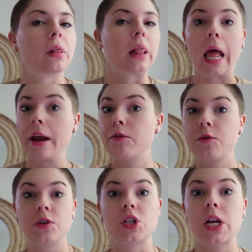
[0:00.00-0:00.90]
Life
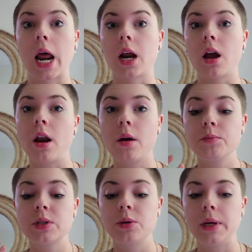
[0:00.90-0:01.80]
just kind of caught
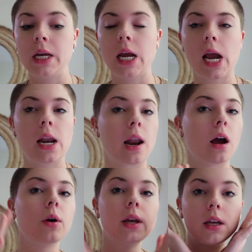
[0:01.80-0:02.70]
up to me and
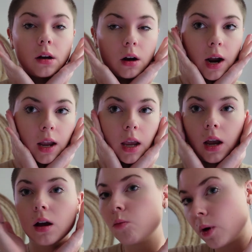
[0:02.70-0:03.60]
now here I
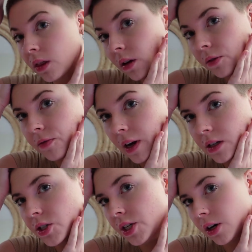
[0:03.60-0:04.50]
am with
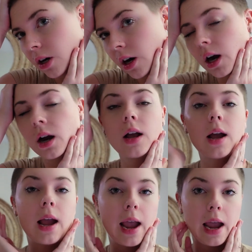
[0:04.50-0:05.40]
fuzzier
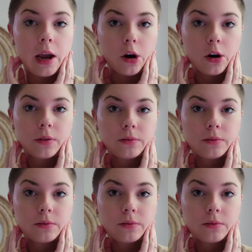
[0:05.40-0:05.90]
hair.